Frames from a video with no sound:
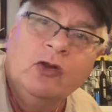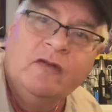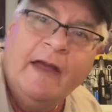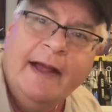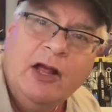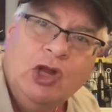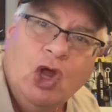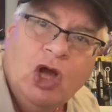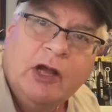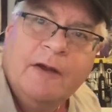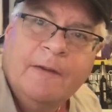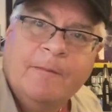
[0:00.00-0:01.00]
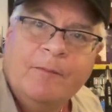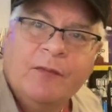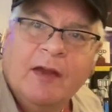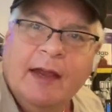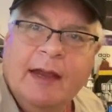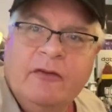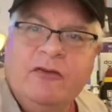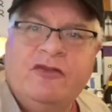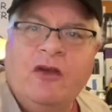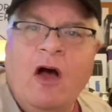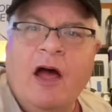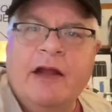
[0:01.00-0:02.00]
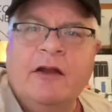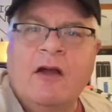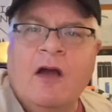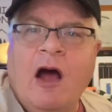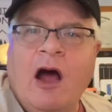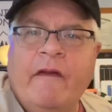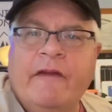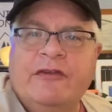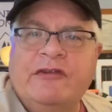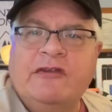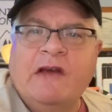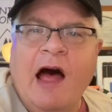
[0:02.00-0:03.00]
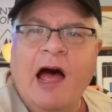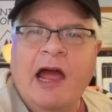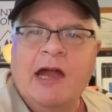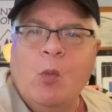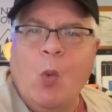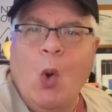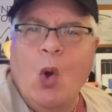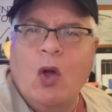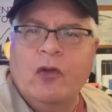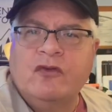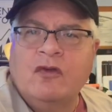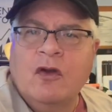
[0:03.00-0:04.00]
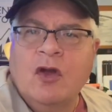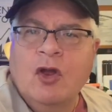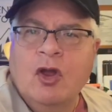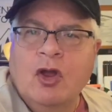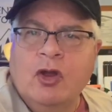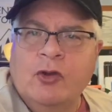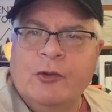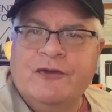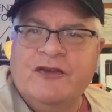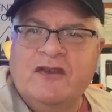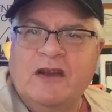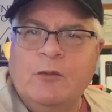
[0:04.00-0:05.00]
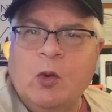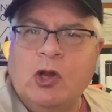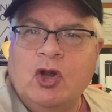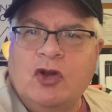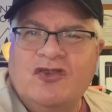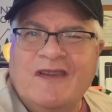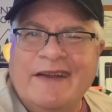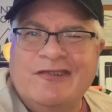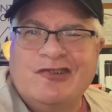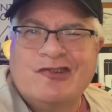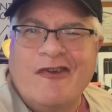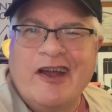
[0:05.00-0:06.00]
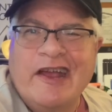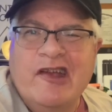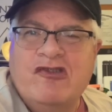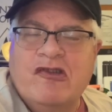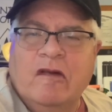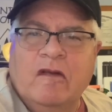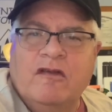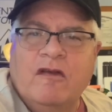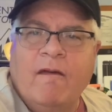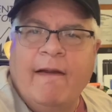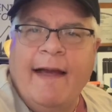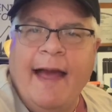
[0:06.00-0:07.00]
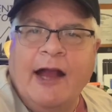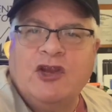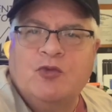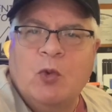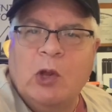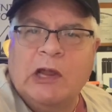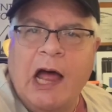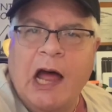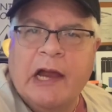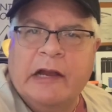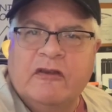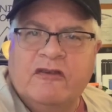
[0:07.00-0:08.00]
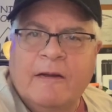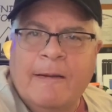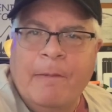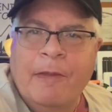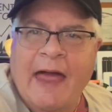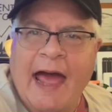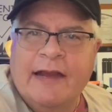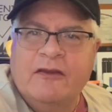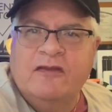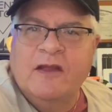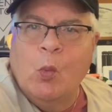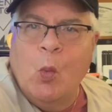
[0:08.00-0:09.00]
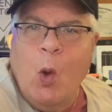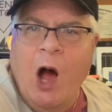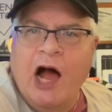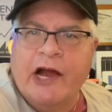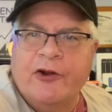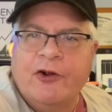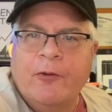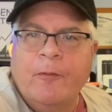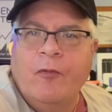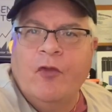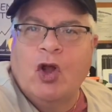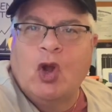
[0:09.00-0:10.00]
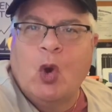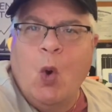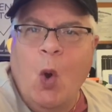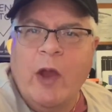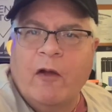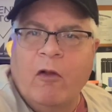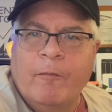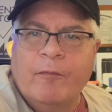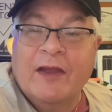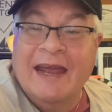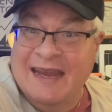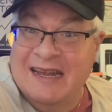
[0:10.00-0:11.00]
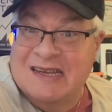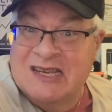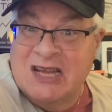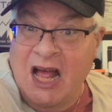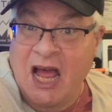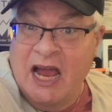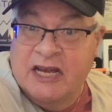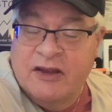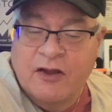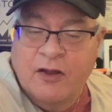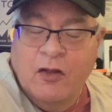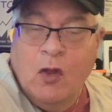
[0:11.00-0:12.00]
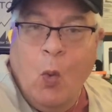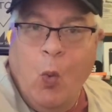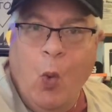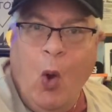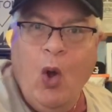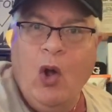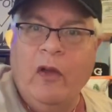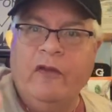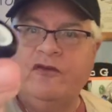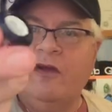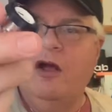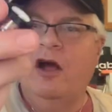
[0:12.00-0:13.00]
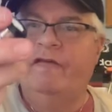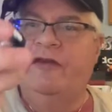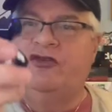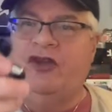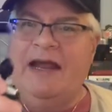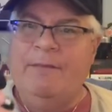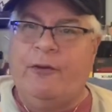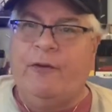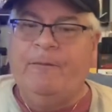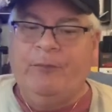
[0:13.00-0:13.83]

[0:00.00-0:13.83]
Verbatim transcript: Take a look inside on the side walls you'll see what looks like striations, actual lines. That is the wire, the coil, inside the walls of the chamber.